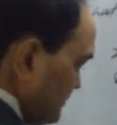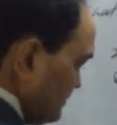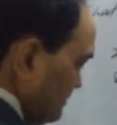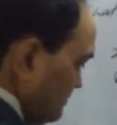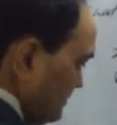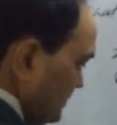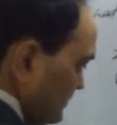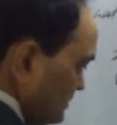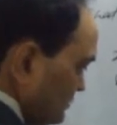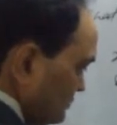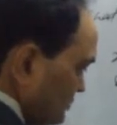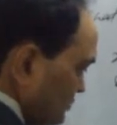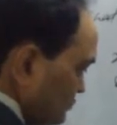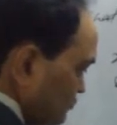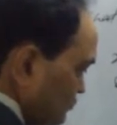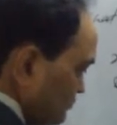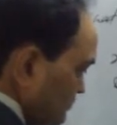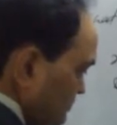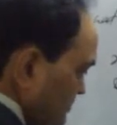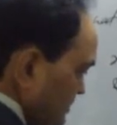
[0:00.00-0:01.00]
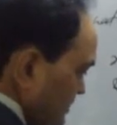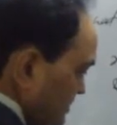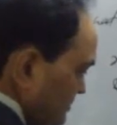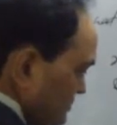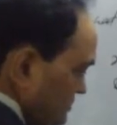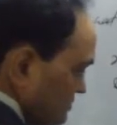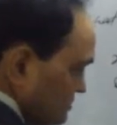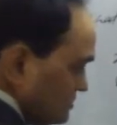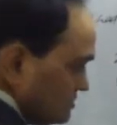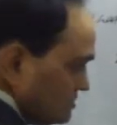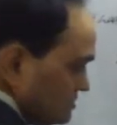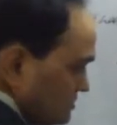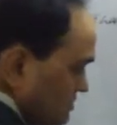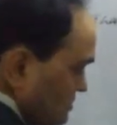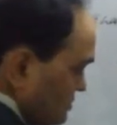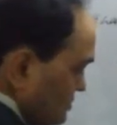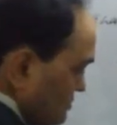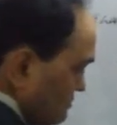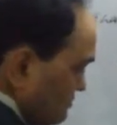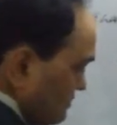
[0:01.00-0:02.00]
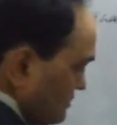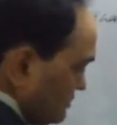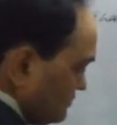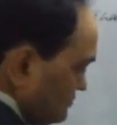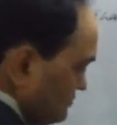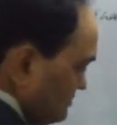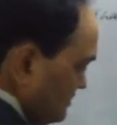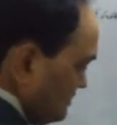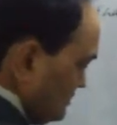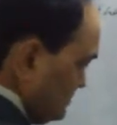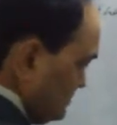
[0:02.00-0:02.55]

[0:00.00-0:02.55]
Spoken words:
y equal to b plus b.